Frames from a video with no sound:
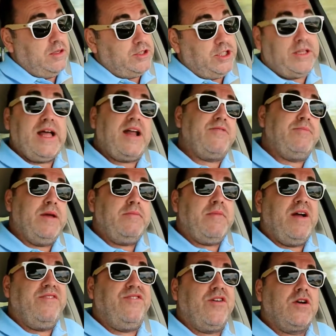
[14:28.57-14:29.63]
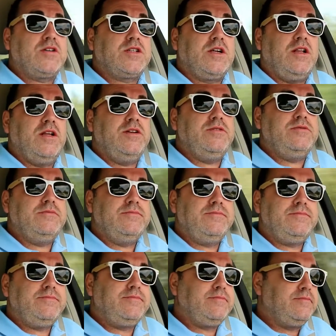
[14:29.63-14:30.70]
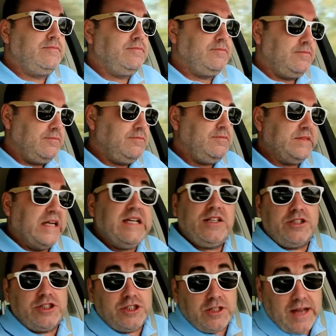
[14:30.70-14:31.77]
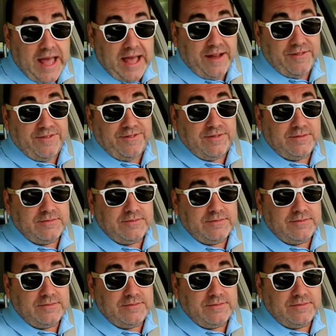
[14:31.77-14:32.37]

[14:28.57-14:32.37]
Should that have been my first clue? It should have.